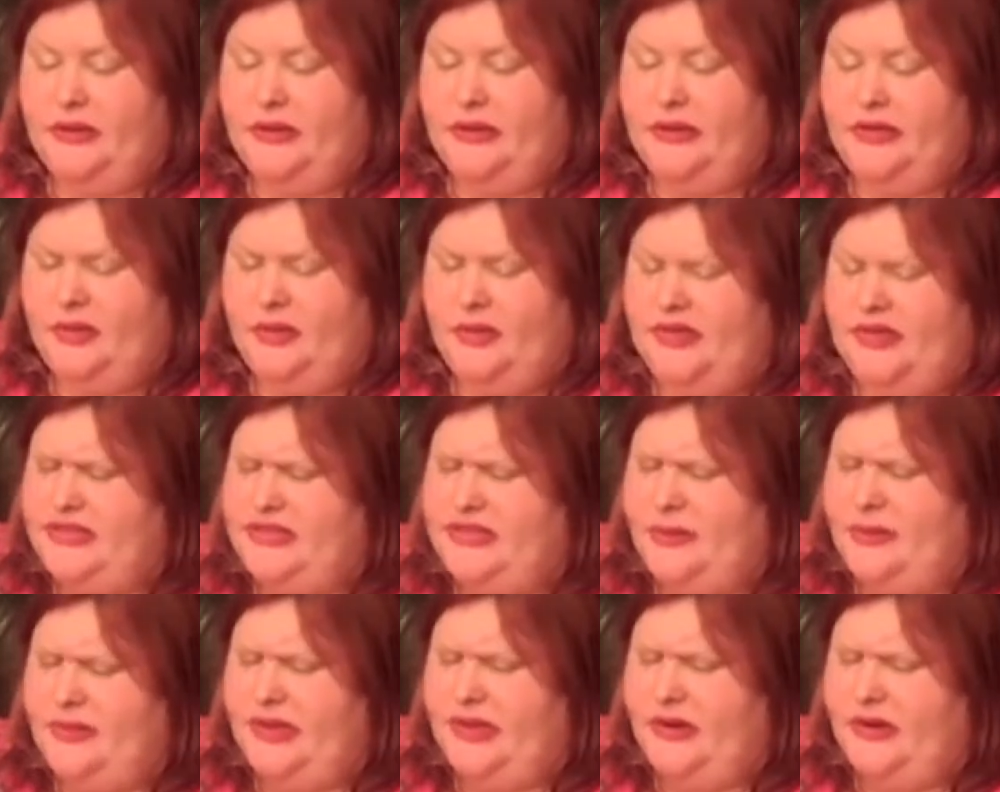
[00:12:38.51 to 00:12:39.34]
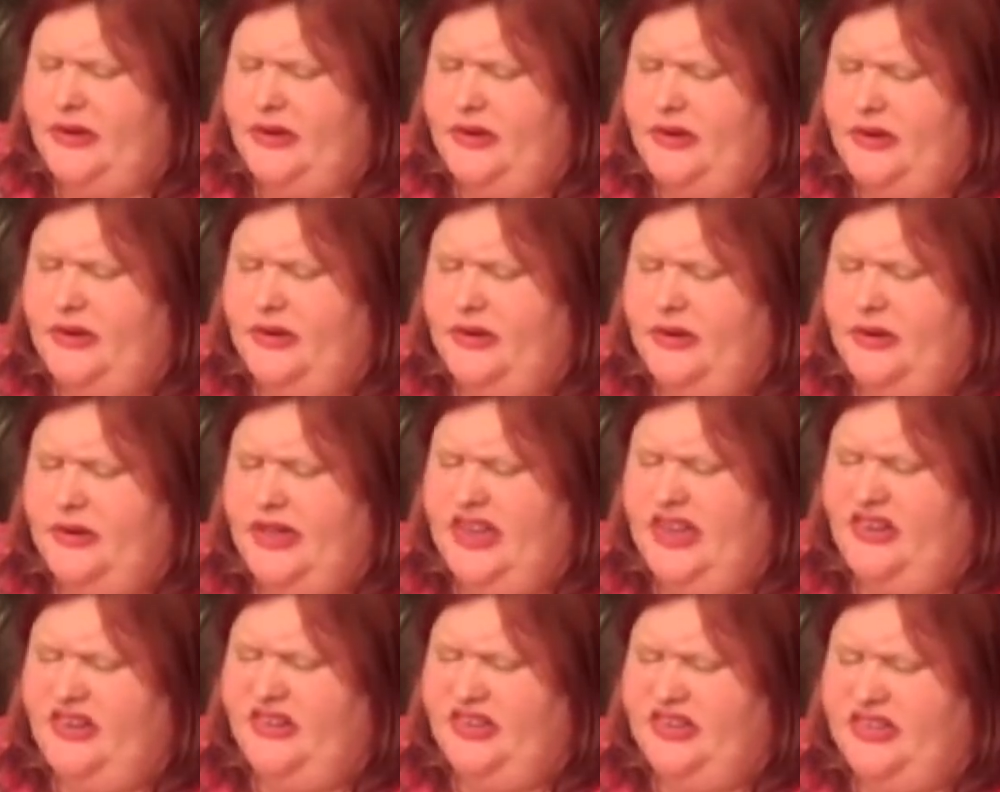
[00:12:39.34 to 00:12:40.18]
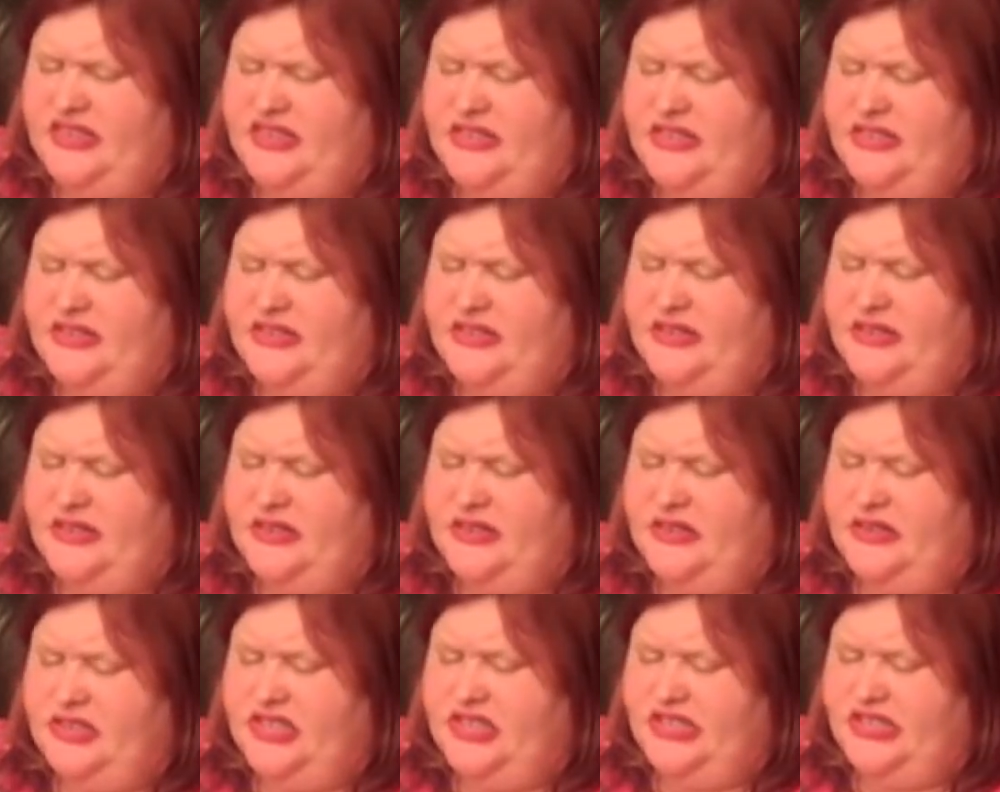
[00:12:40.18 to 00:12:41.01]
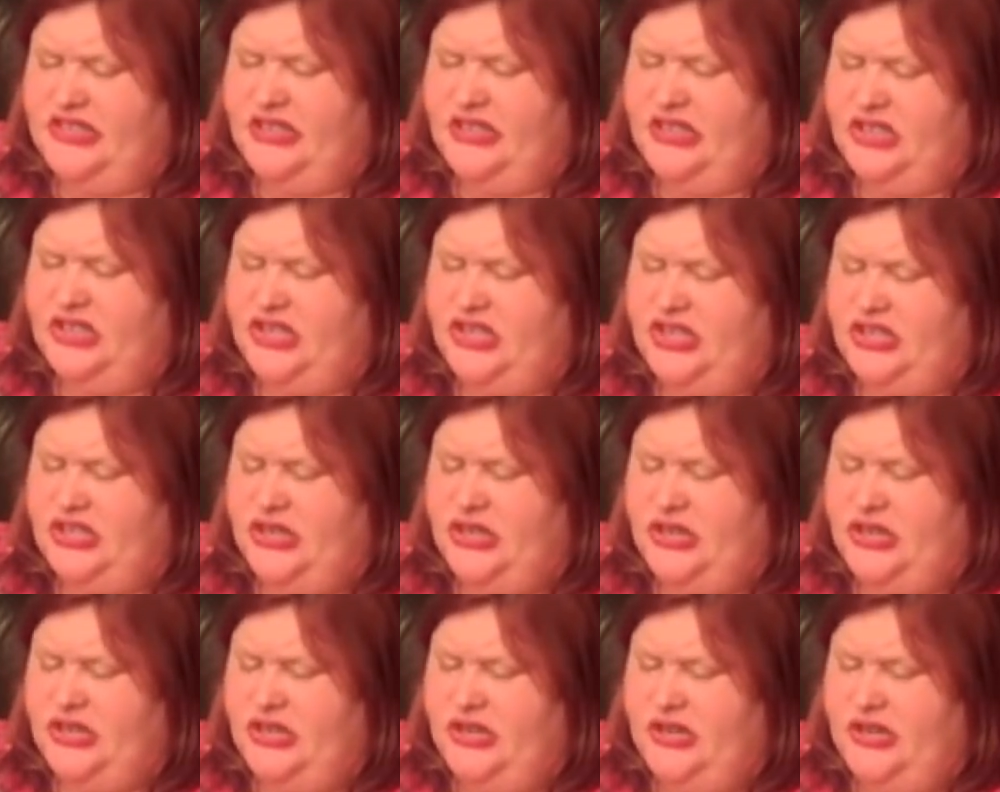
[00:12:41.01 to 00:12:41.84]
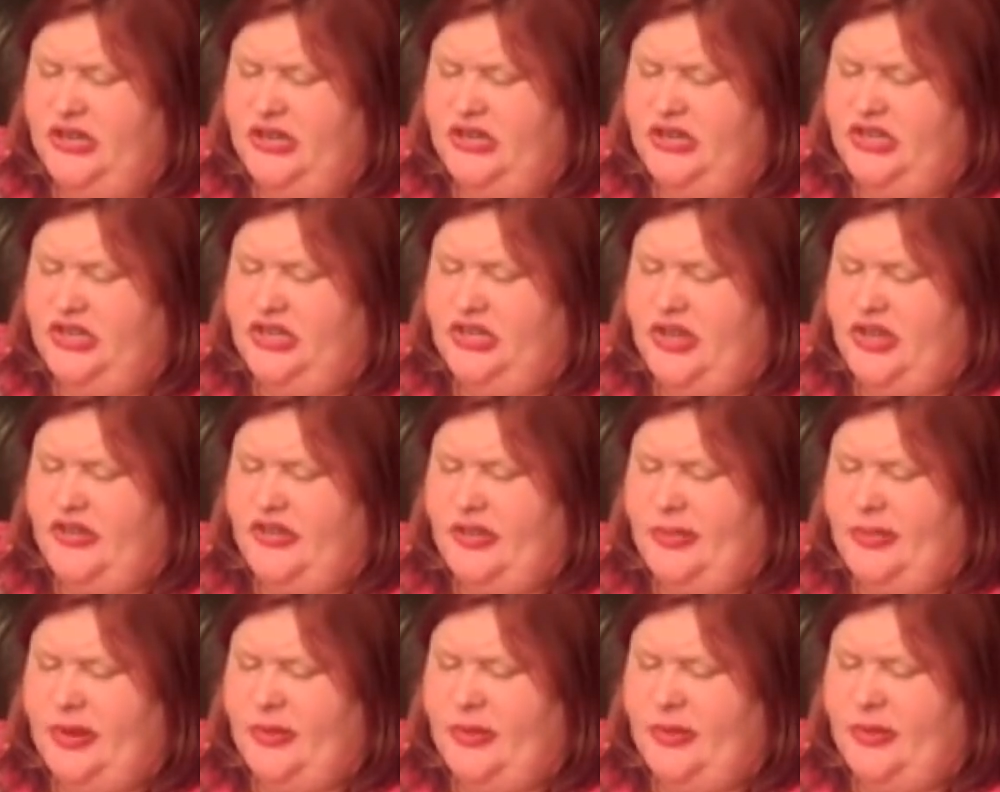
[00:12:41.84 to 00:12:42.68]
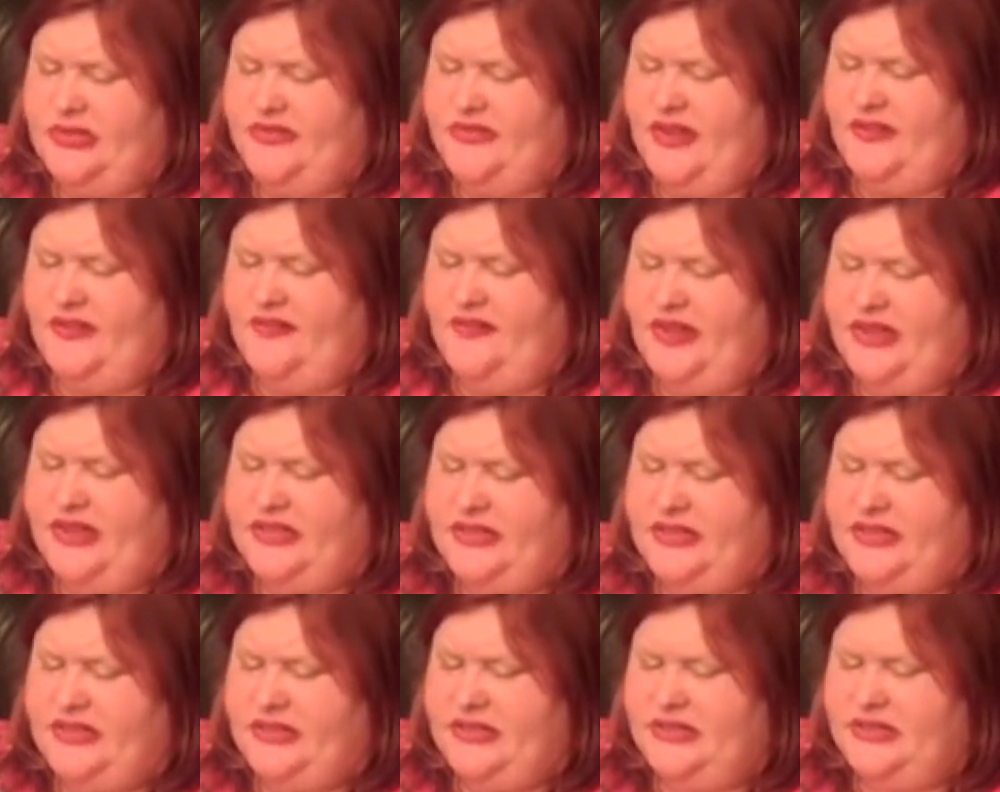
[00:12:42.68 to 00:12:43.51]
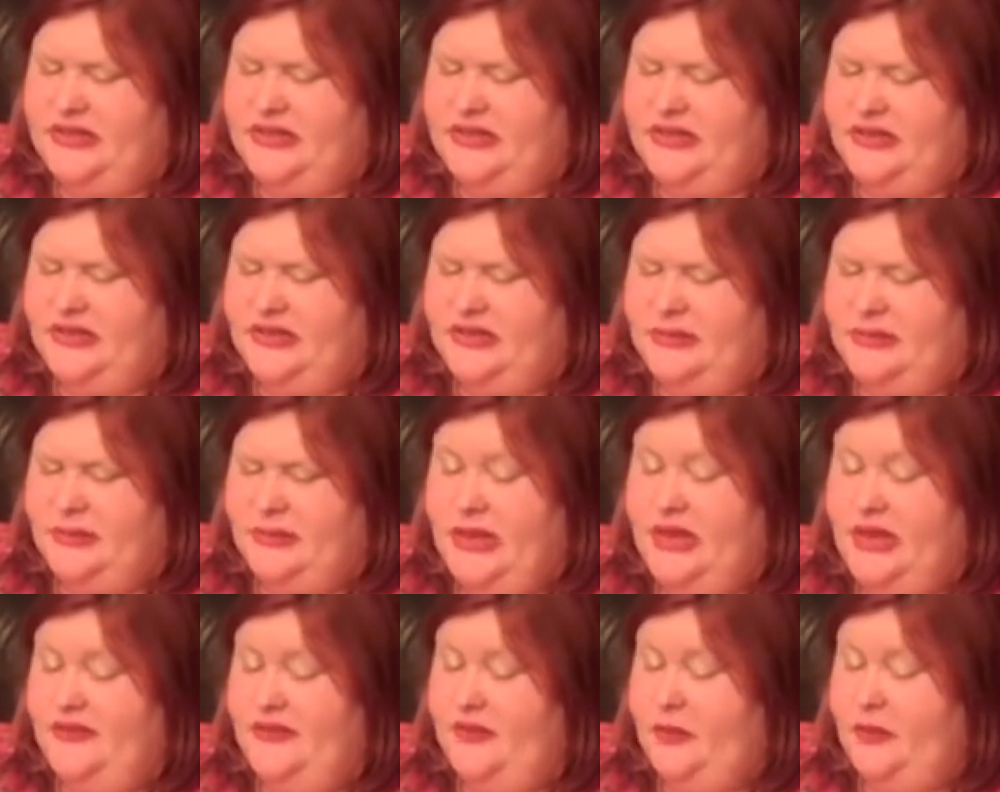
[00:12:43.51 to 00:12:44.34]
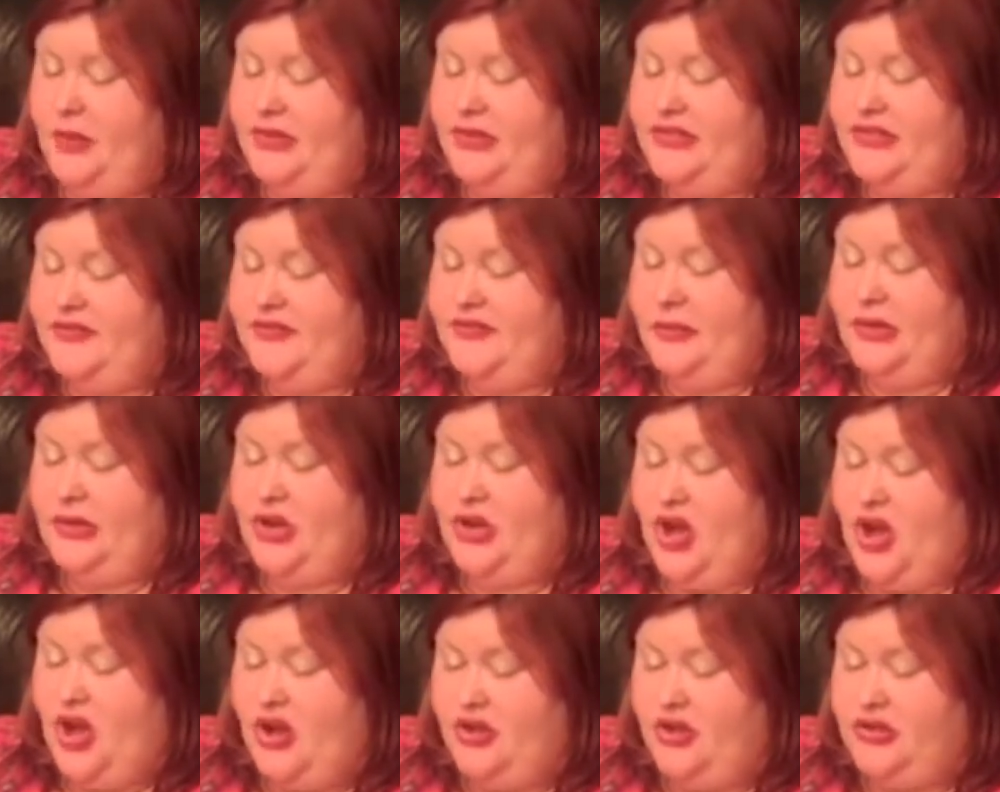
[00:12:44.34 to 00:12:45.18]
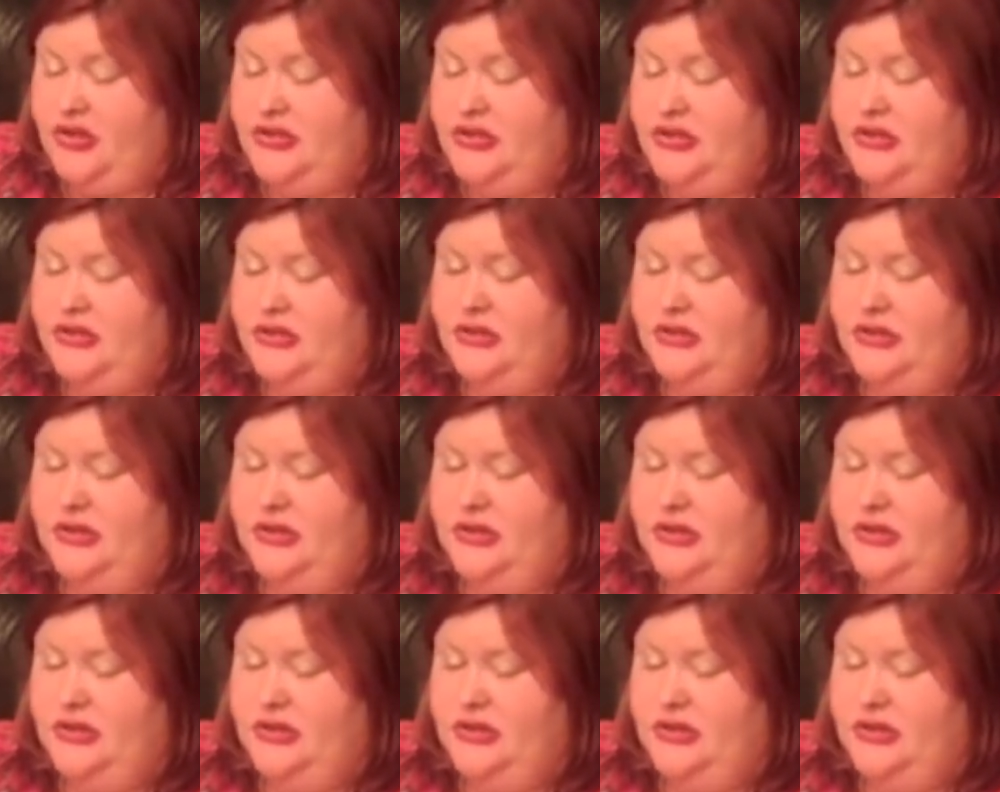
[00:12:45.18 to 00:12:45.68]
There were things up there, hairless, jellyish. She thought they might once have had faces, might even once have been dogs.